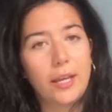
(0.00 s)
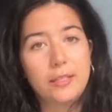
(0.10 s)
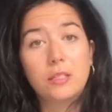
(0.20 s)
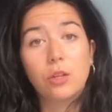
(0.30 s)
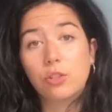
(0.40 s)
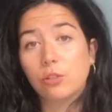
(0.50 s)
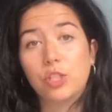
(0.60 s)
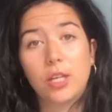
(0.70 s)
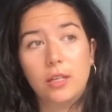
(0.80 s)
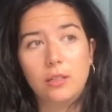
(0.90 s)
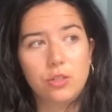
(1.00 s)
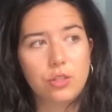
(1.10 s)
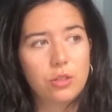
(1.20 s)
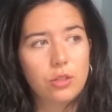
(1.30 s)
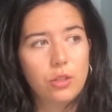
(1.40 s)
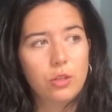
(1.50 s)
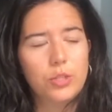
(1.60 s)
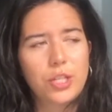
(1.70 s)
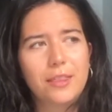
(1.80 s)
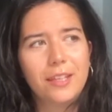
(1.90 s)
social change,
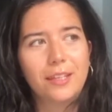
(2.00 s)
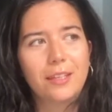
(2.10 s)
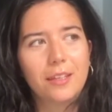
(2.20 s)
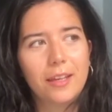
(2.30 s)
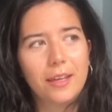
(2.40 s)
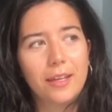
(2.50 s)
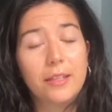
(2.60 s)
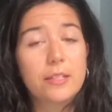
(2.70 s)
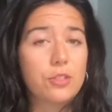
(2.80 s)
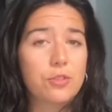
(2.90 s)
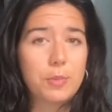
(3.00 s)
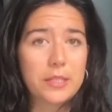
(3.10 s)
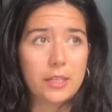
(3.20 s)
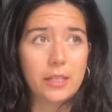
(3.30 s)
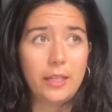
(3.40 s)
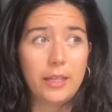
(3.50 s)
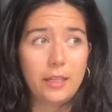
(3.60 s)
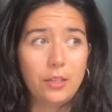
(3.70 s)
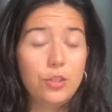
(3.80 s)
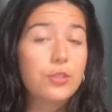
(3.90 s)
which I think in this country particularly
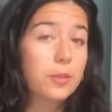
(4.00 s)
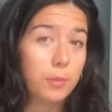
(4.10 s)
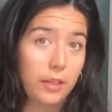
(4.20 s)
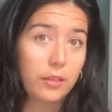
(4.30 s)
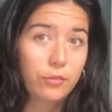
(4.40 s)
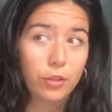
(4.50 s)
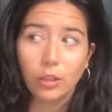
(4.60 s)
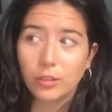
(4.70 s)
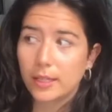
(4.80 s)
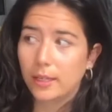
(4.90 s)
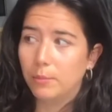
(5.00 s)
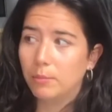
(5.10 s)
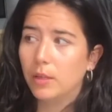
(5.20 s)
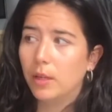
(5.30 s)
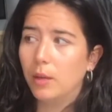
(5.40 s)
used to be for a long time,